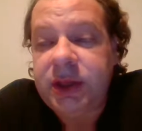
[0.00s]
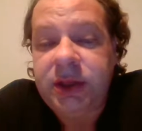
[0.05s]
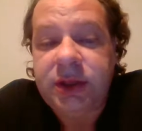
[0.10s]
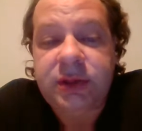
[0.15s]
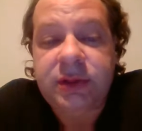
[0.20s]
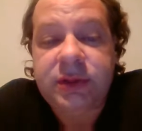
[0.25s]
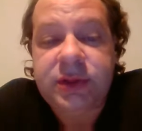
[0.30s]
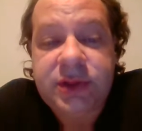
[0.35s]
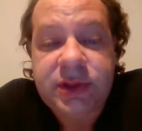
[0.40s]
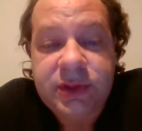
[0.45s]

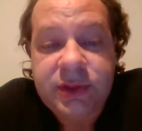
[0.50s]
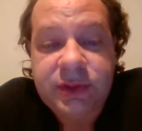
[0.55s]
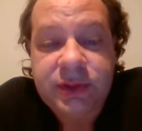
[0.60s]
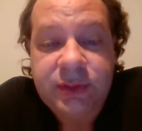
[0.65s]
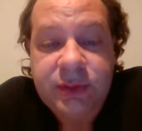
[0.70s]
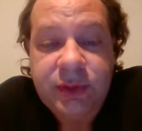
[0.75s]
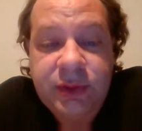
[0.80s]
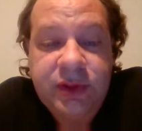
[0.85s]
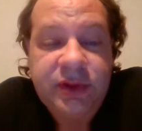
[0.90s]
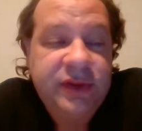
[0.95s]

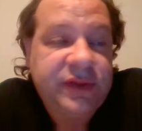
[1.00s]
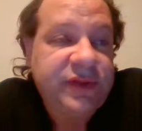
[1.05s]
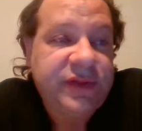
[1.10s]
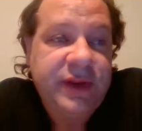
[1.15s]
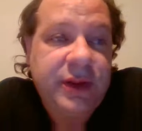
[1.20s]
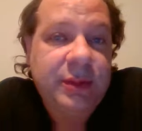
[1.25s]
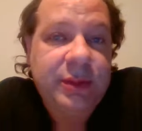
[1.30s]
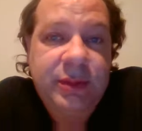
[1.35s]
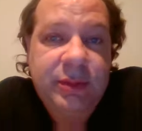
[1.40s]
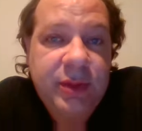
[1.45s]
YouTube, or a
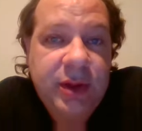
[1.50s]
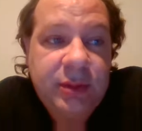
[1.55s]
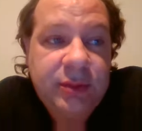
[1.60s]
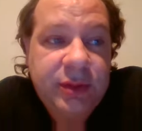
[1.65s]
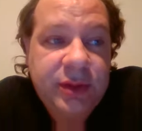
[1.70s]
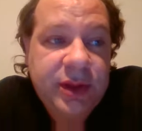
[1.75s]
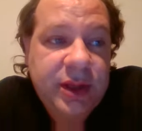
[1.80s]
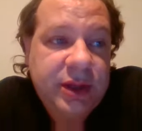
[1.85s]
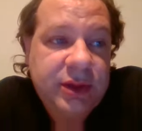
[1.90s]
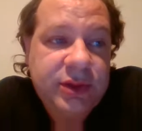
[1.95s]
family
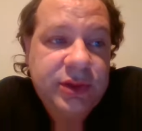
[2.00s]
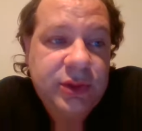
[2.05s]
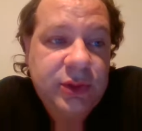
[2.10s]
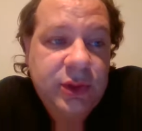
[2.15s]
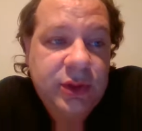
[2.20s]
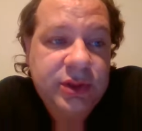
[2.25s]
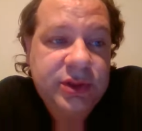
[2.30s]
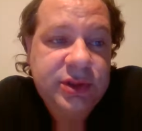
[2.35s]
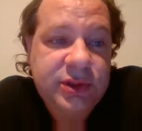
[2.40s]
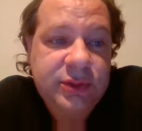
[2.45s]
member that you
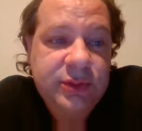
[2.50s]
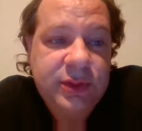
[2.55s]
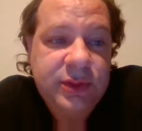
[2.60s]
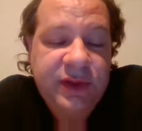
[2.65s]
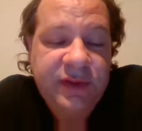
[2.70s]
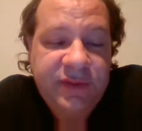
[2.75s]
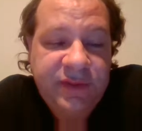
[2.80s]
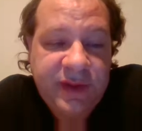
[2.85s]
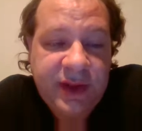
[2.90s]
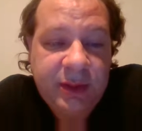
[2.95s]
talk to in
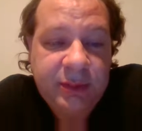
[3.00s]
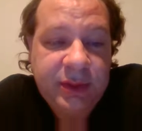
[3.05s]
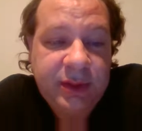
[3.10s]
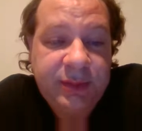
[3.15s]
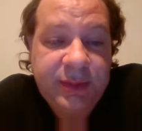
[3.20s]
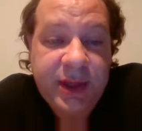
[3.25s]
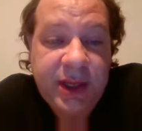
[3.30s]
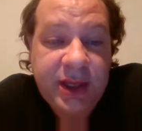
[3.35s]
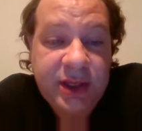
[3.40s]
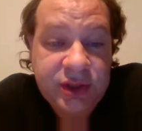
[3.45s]
a family
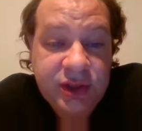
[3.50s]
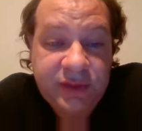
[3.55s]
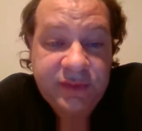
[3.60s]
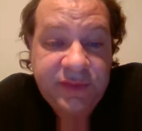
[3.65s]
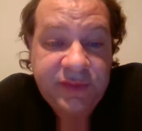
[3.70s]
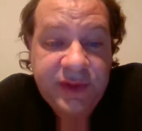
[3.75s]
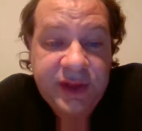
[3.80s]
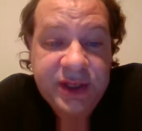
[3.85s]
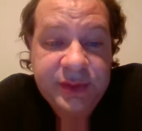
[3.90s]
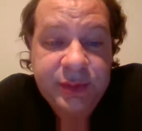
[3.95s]
page on
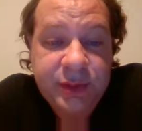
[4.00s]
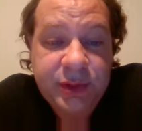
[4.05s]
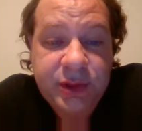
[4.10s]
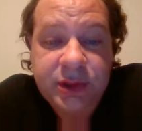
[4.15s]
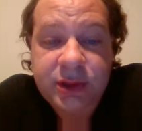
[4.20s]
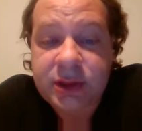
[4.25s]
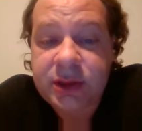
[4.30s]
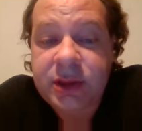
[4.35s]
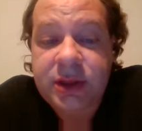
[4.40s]
Facebook.